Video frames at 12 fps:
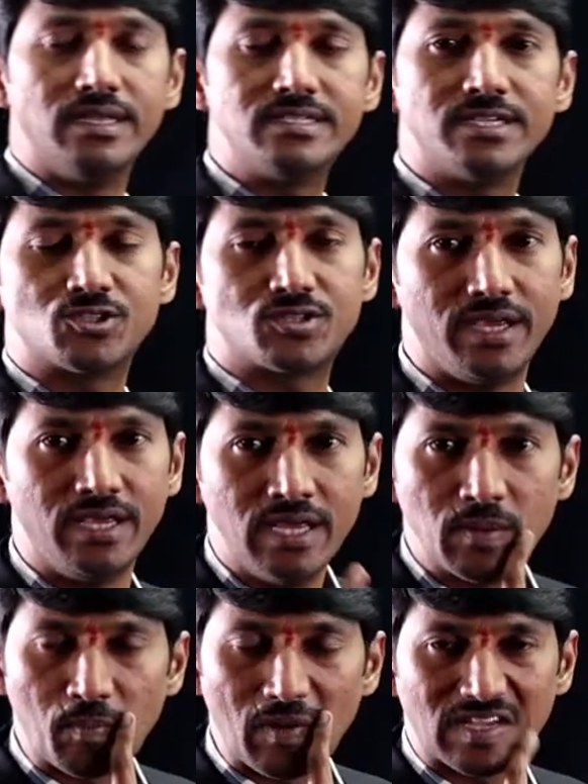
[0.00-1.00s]

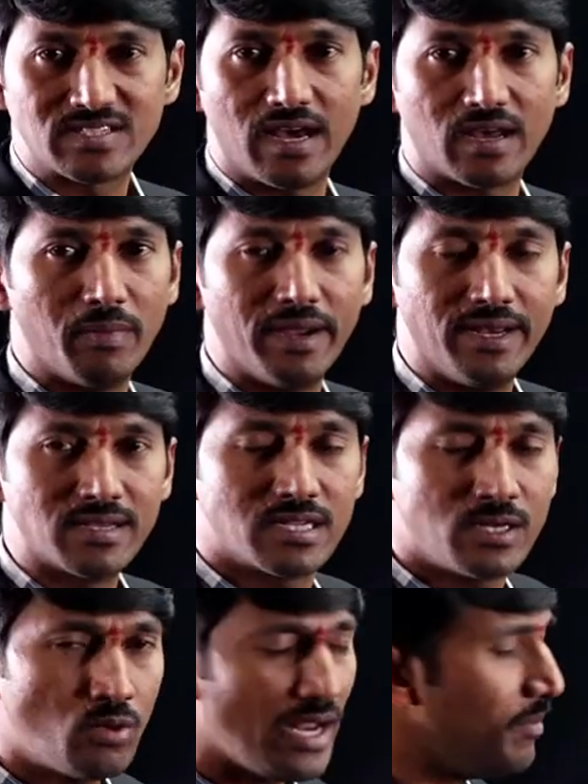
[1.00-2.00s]
360 plus or
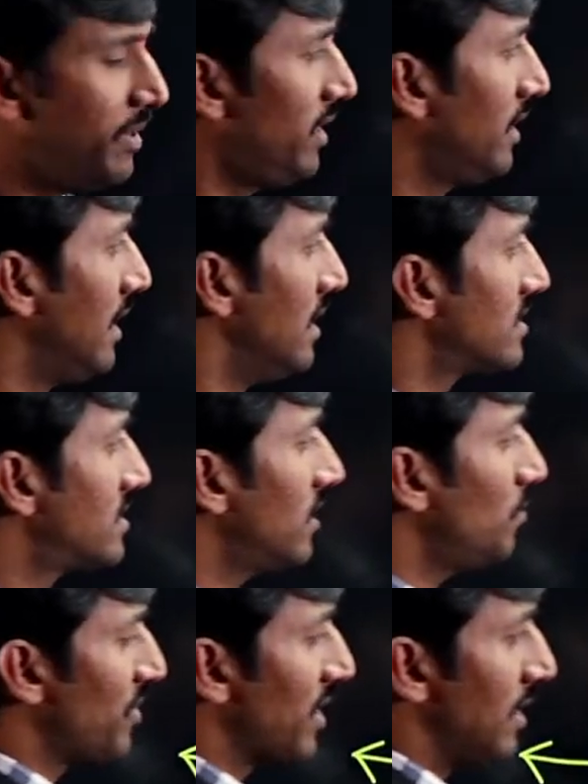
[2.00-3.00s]
minus. Now tell me,
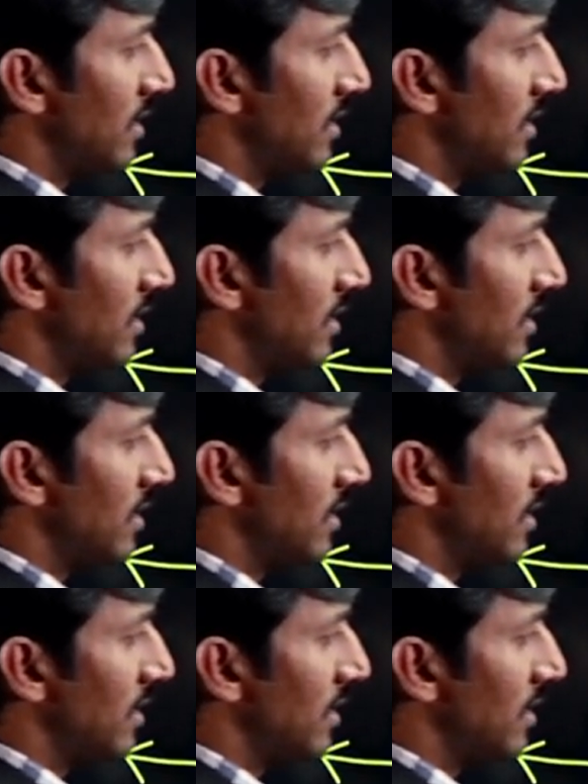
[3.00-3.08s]
sir,